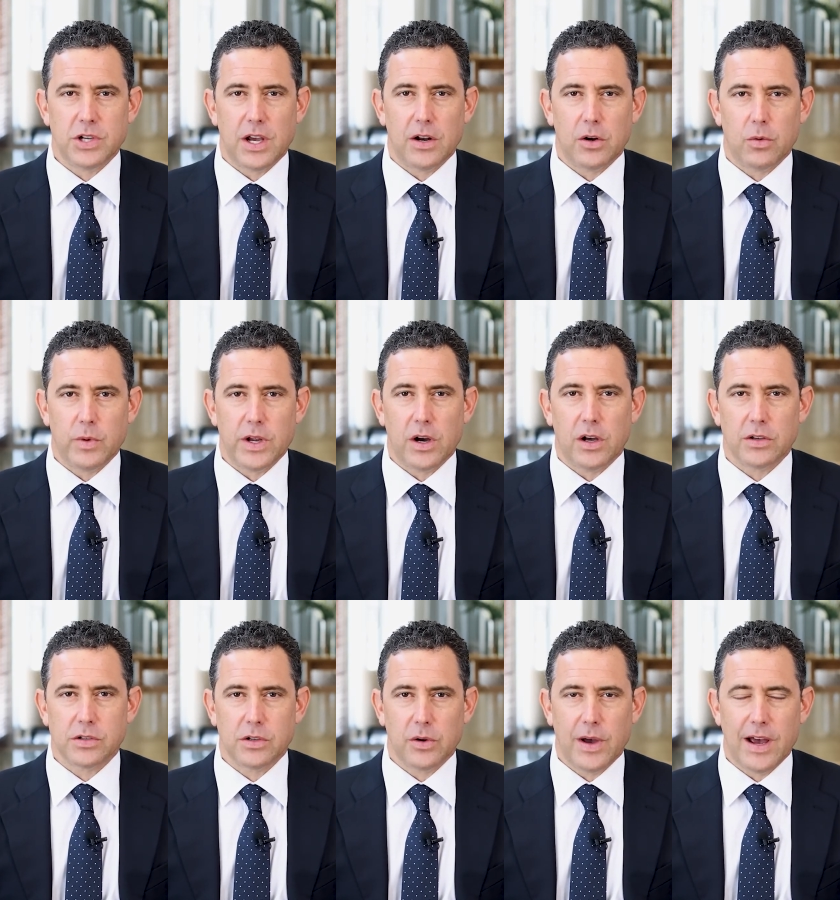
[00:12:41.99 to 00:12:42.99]
channel, we
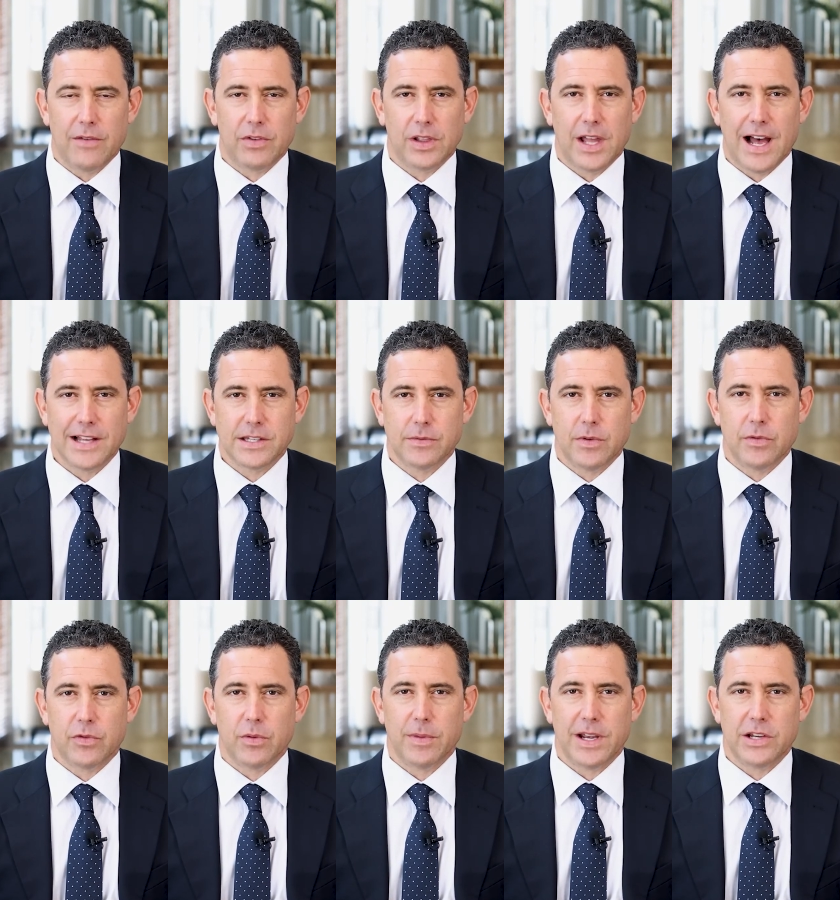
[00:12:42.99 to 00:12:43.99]
also have lots of
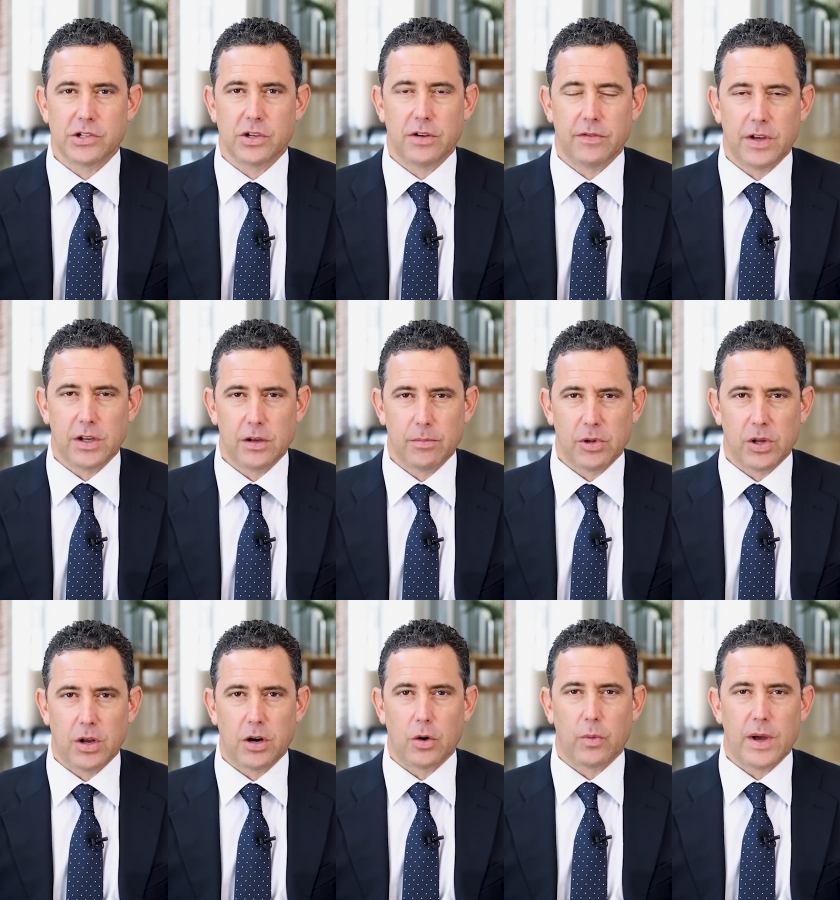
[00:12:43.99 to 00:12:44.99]
information available
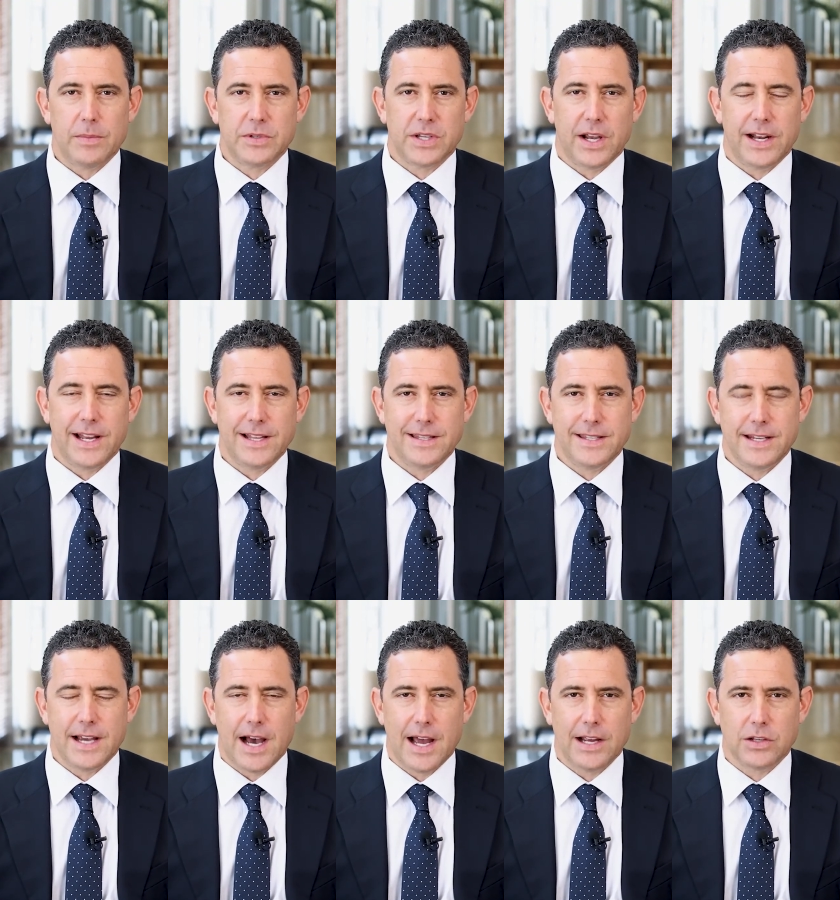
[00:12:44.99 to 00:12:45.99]
on our website at
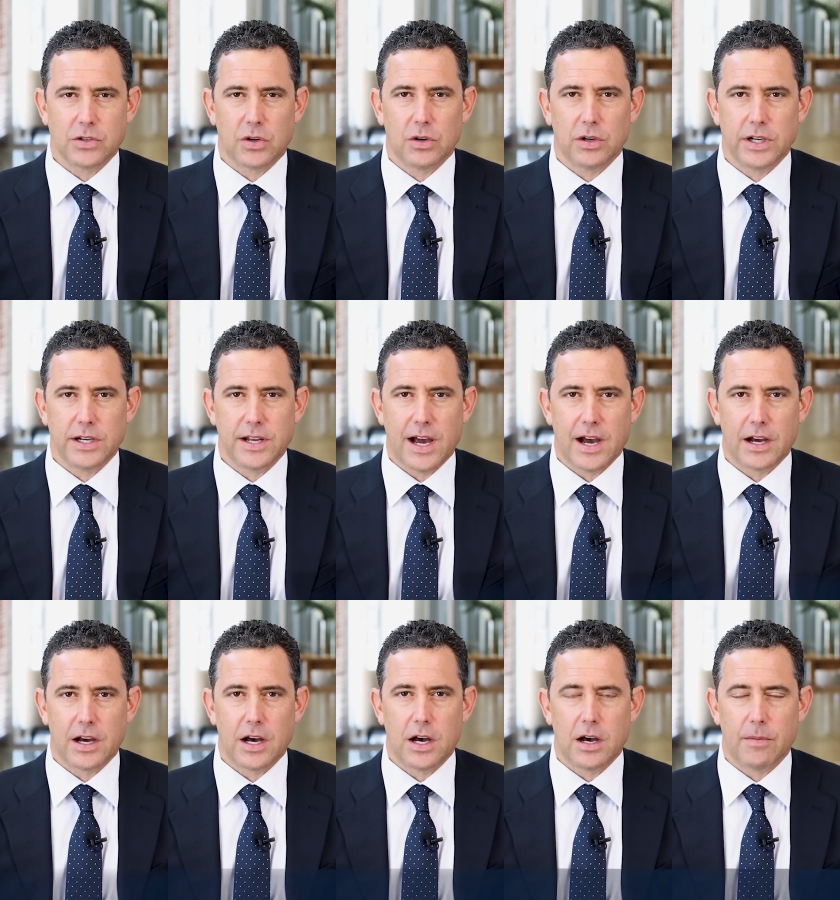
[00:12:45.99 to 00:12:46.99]

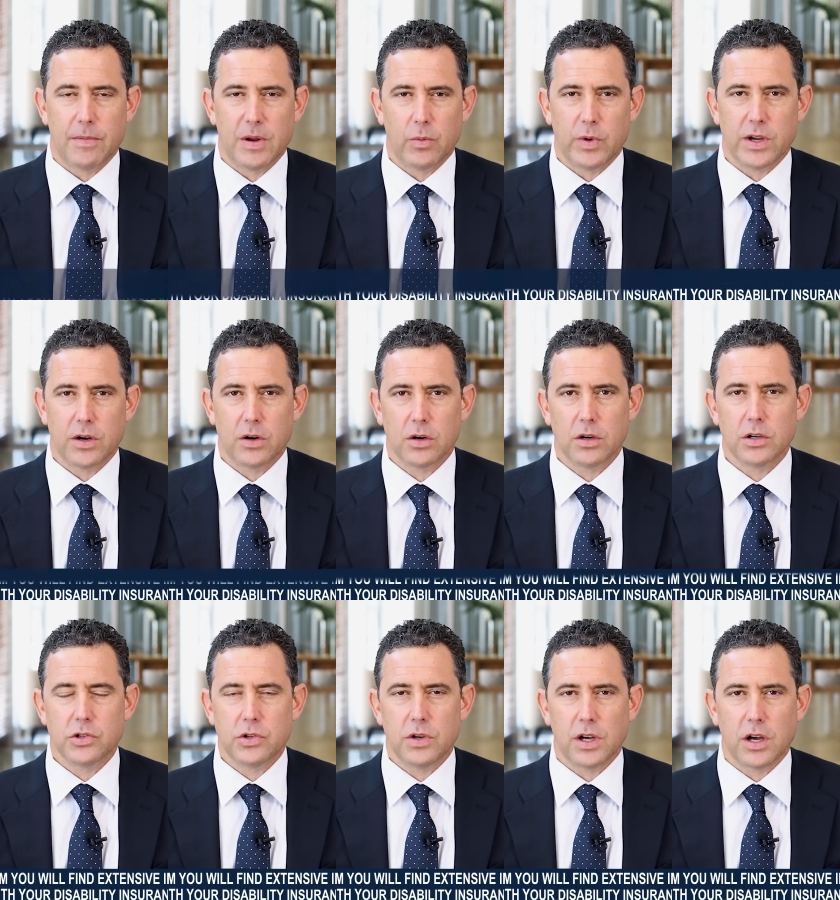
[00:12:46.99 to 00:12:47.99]
diattorney.com, and we
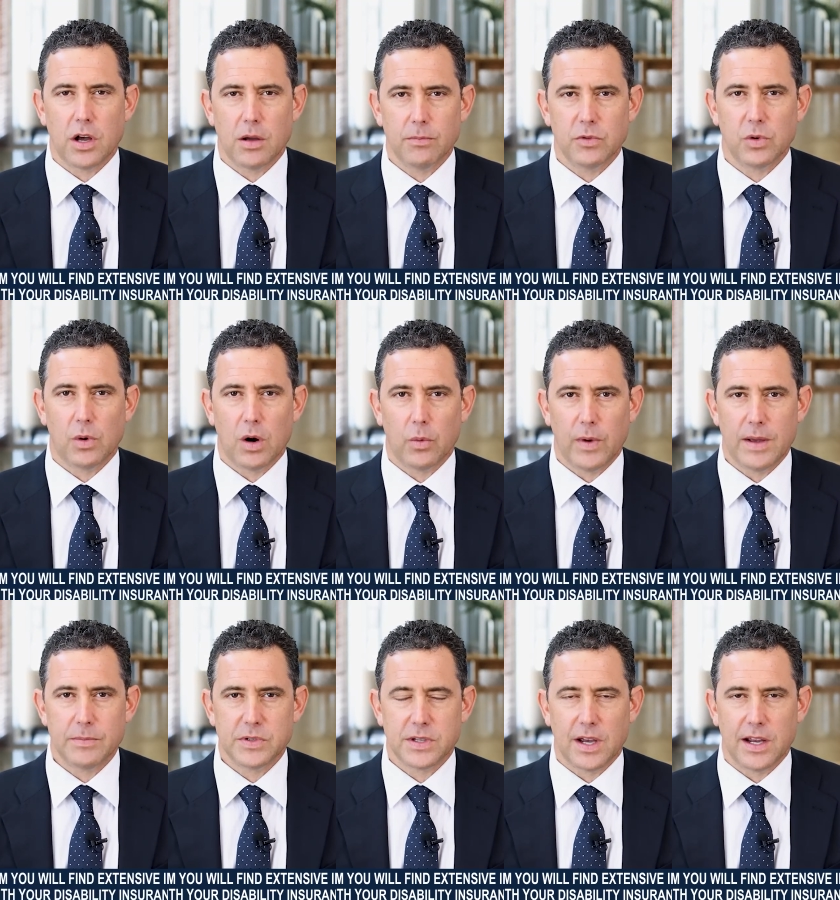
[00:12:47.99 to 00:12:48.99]
encourage you to come to our
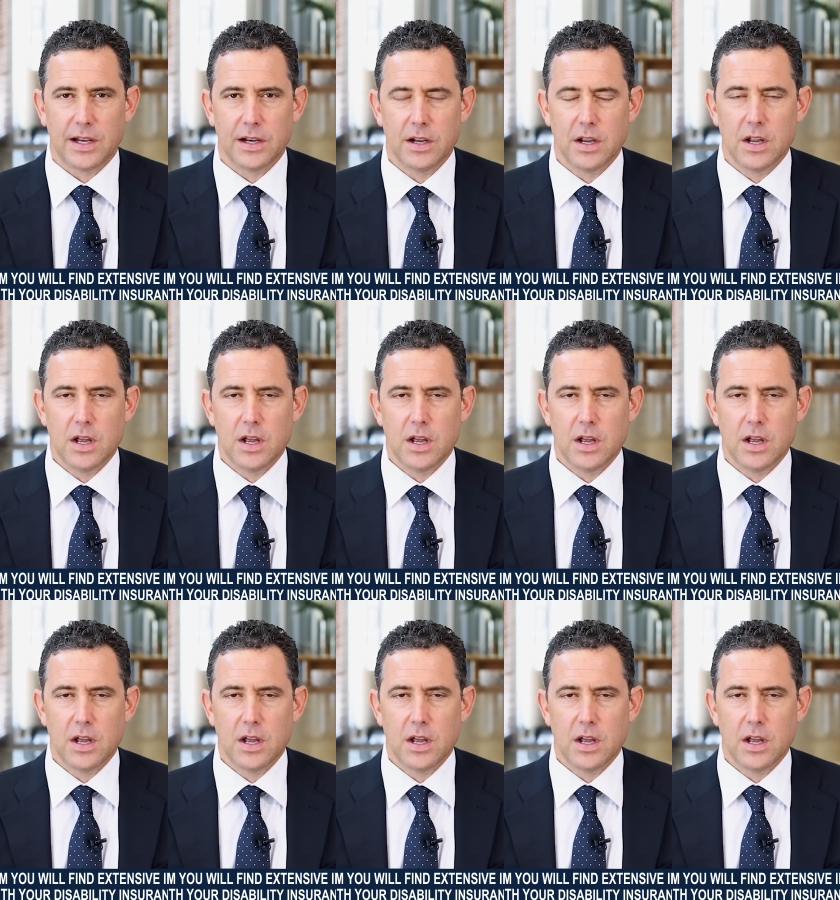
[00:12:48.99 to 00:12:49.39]
website.